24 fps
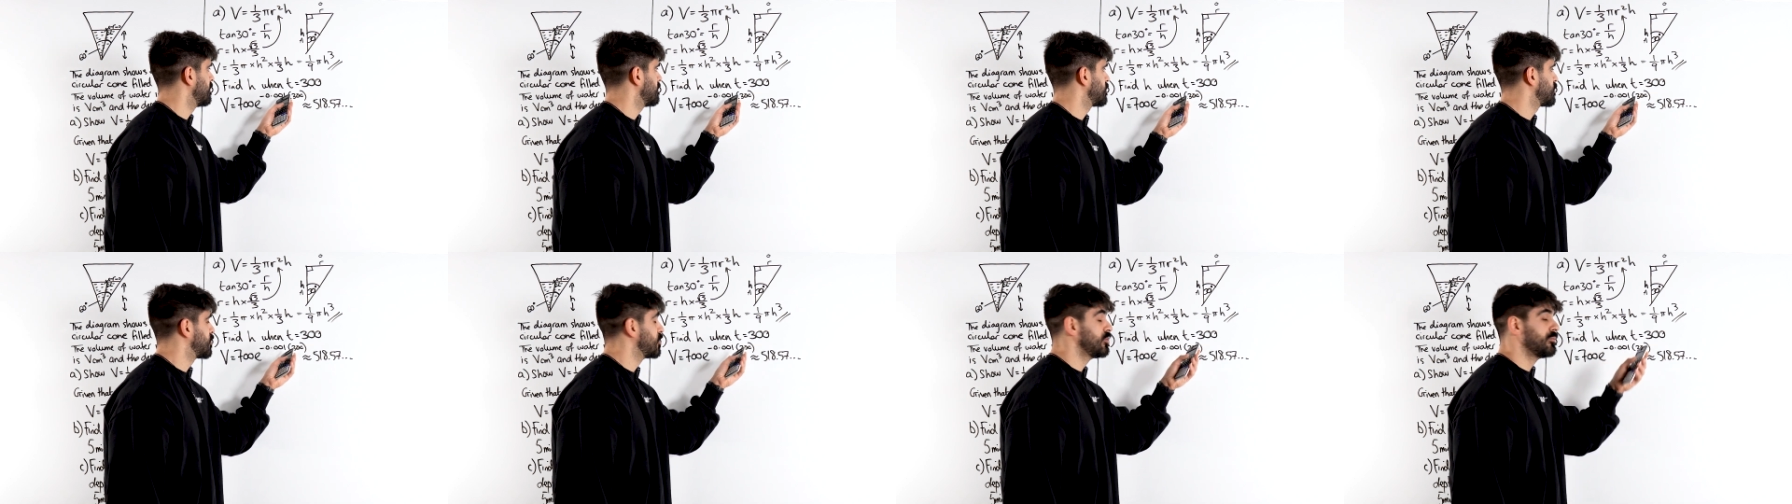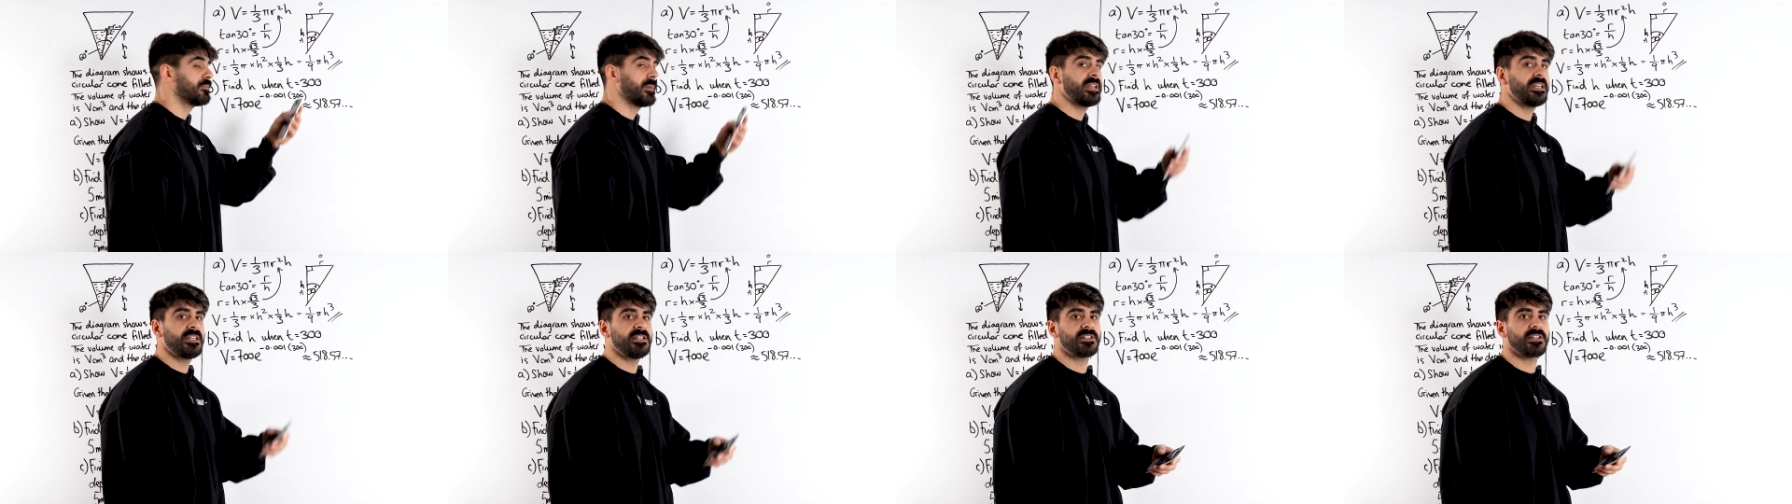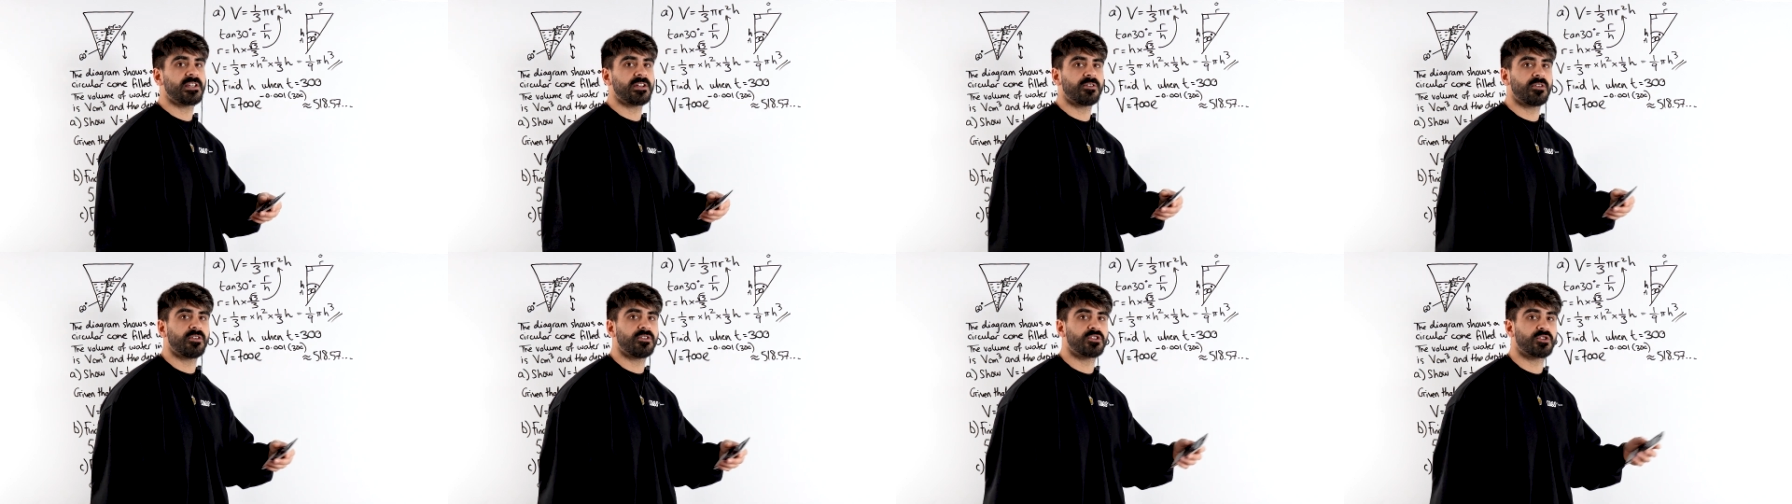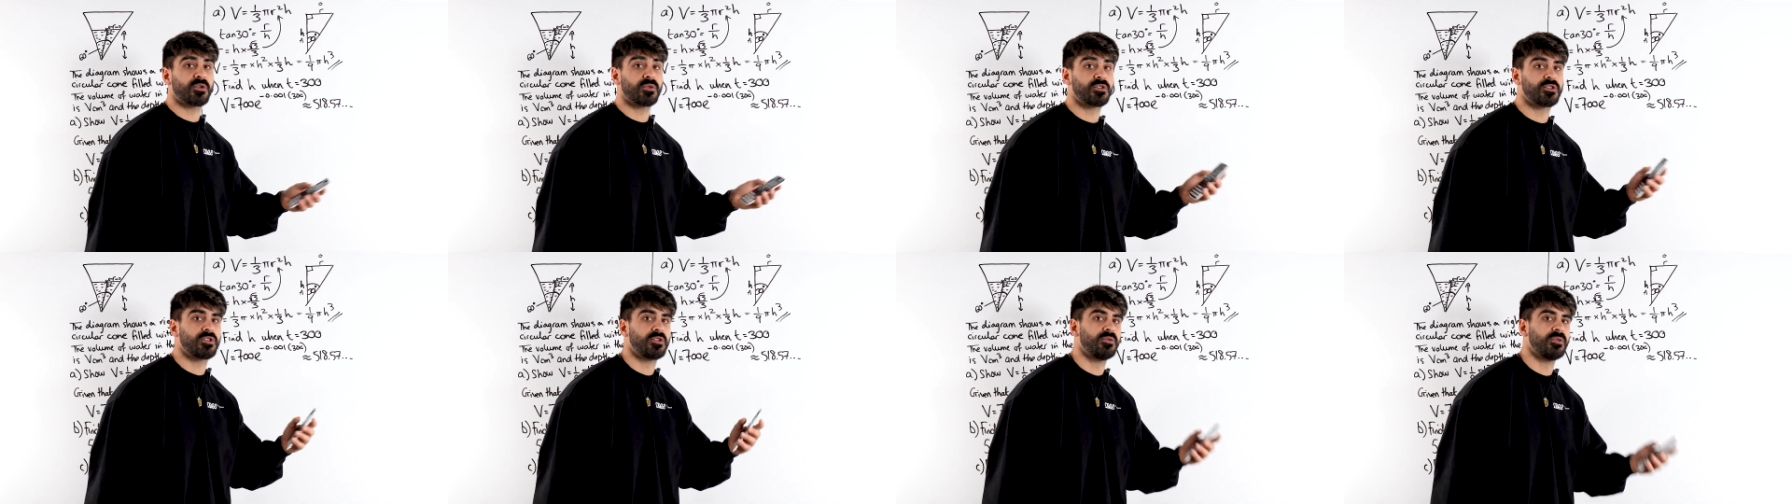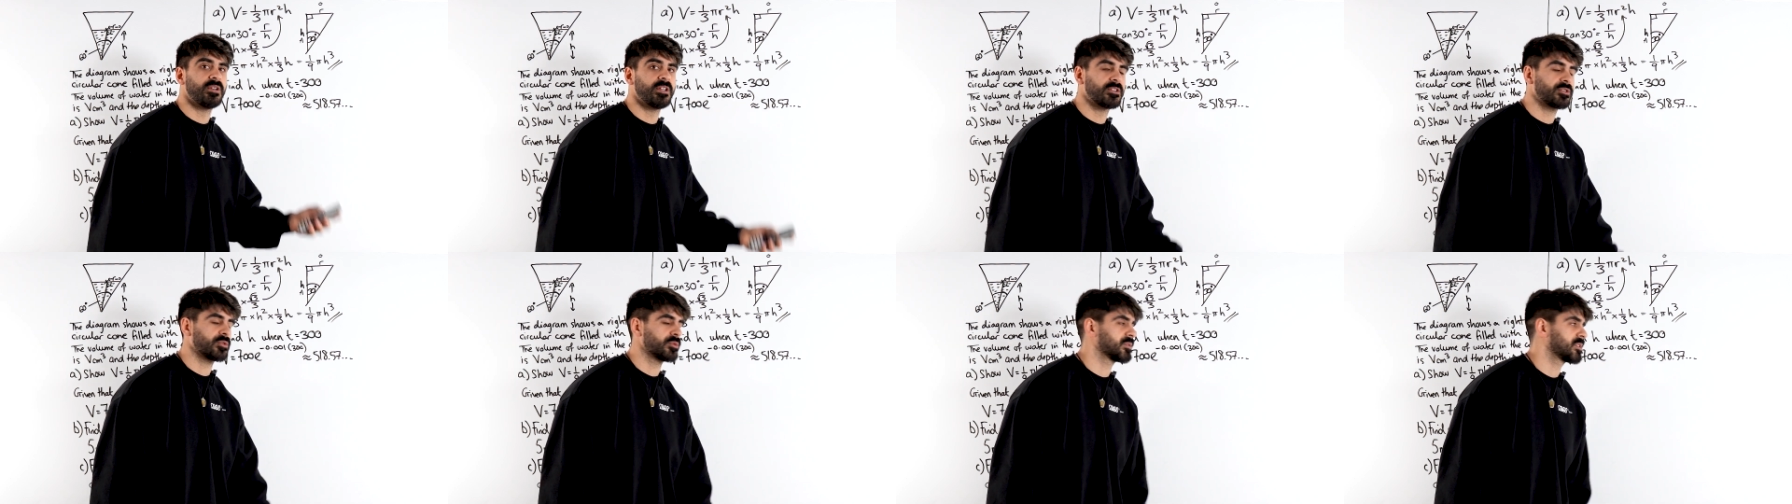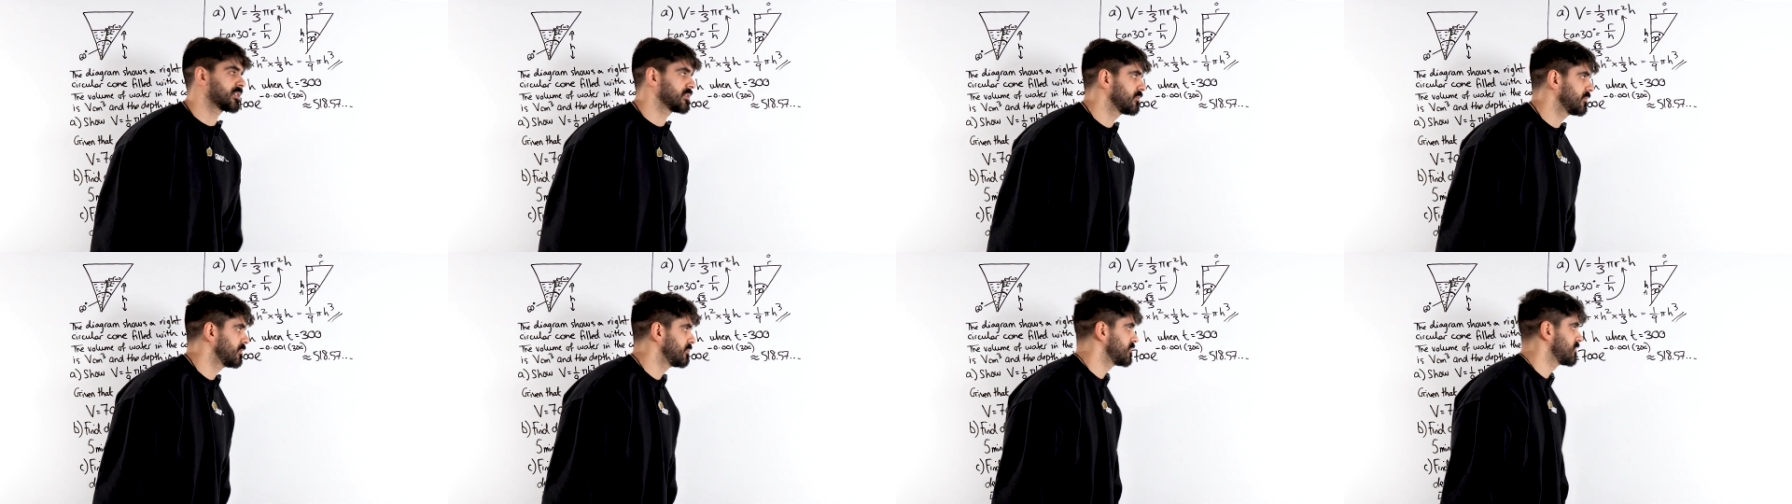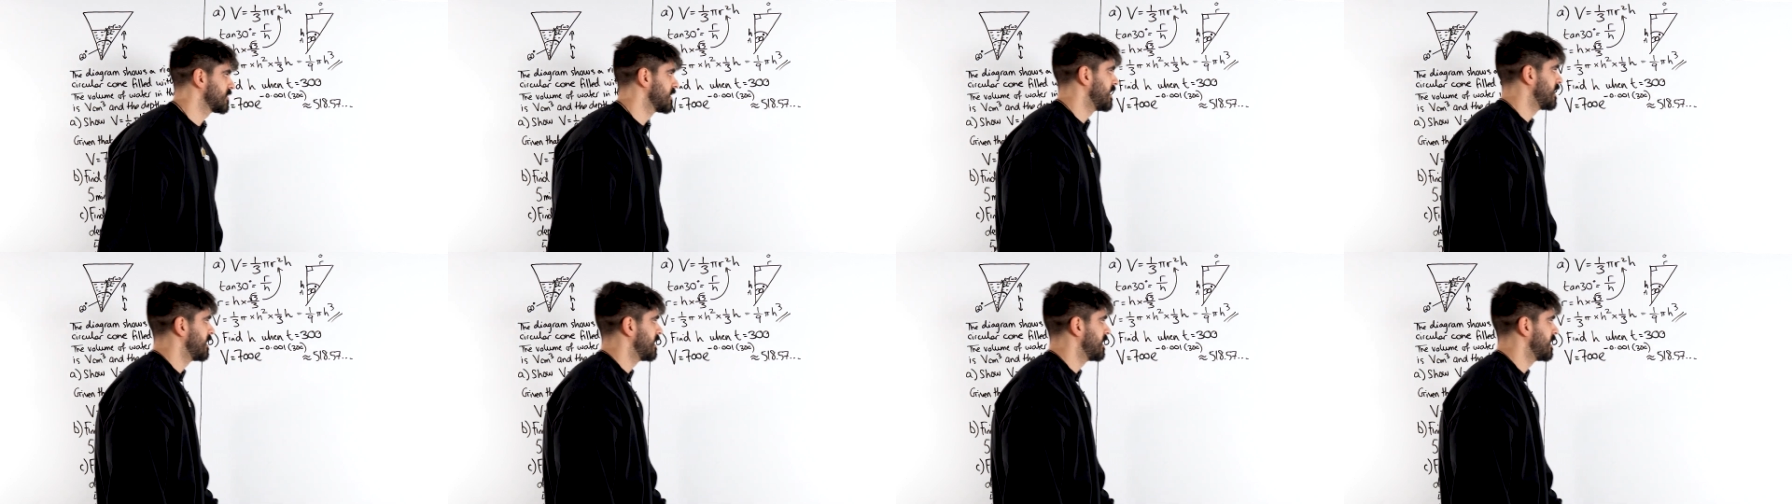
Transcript: too many zeros or too little zeros.